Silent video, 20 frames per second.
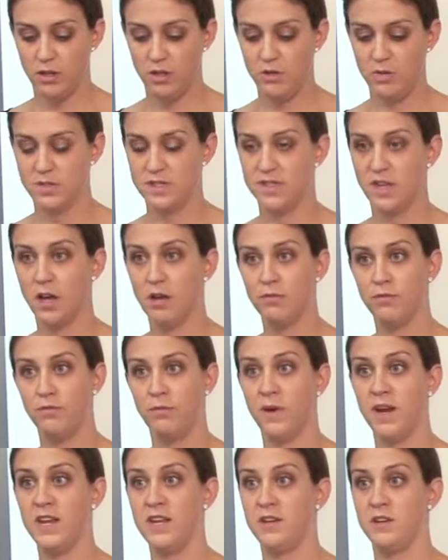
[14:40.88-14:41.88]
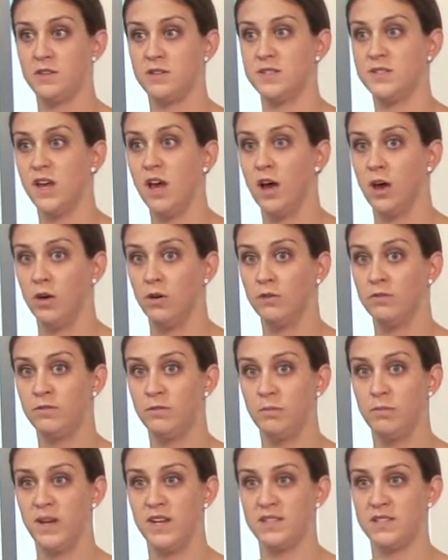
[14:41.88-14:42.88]
you self-rate yourself
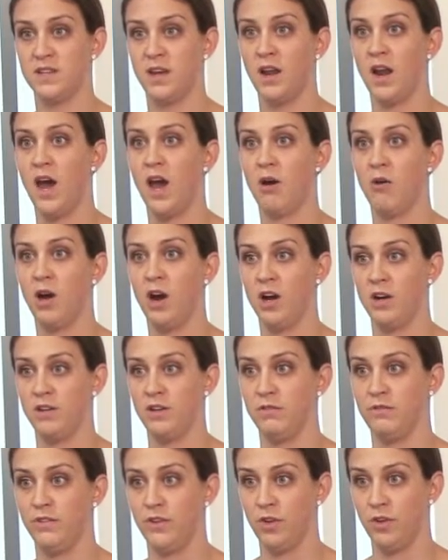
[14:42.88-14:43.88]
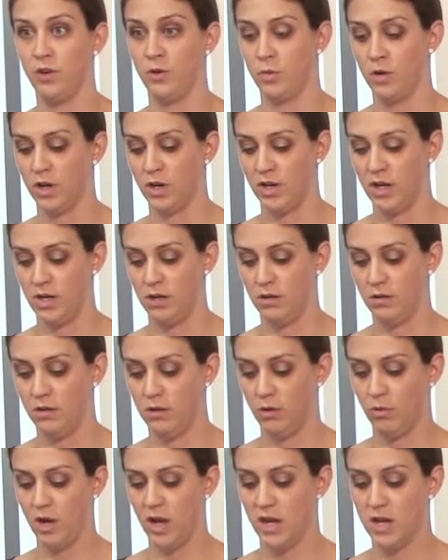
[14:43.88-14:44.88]
based on how hard you feel you're working,
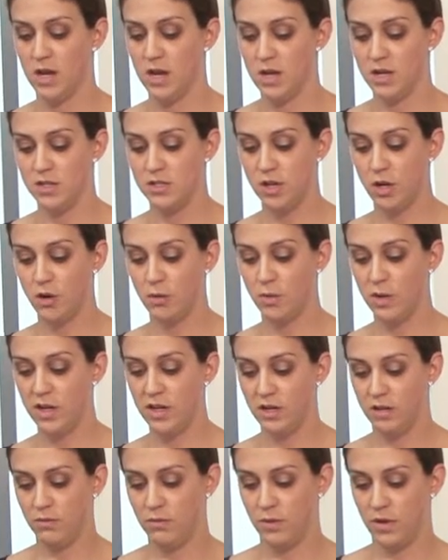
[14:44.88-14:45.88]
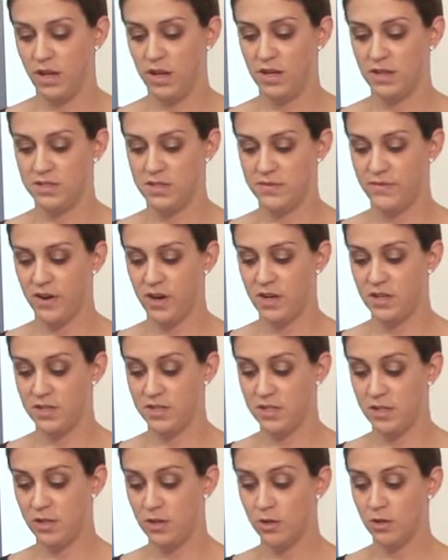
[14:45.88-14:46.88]
okay? So we, as far
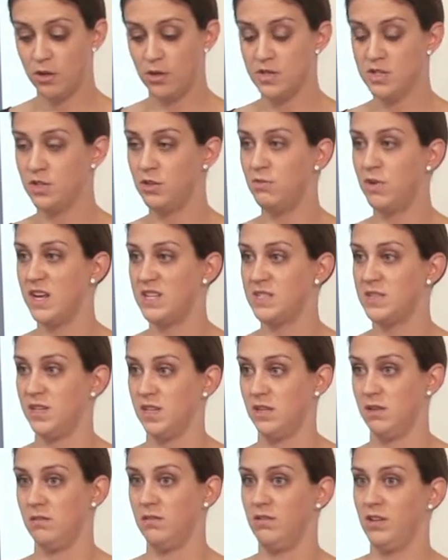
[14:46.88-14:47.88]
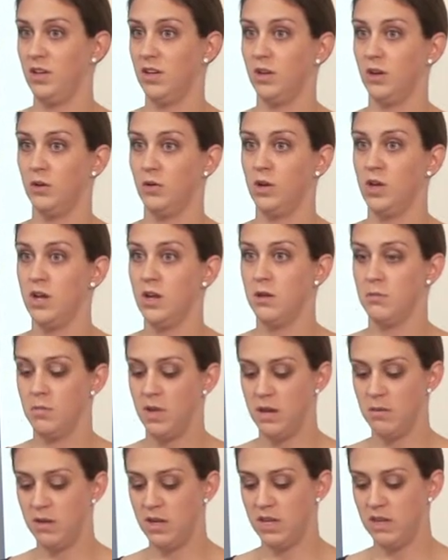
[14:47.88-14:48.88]
as zero goes, you're resting, you know?
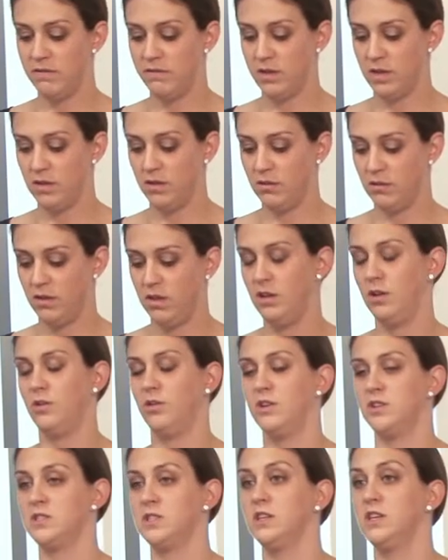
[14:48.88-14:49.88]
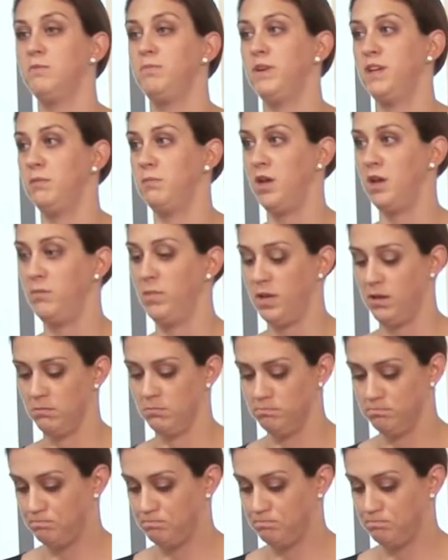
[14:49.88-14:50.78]
Maybe even, you know, you're sleeping, maybe.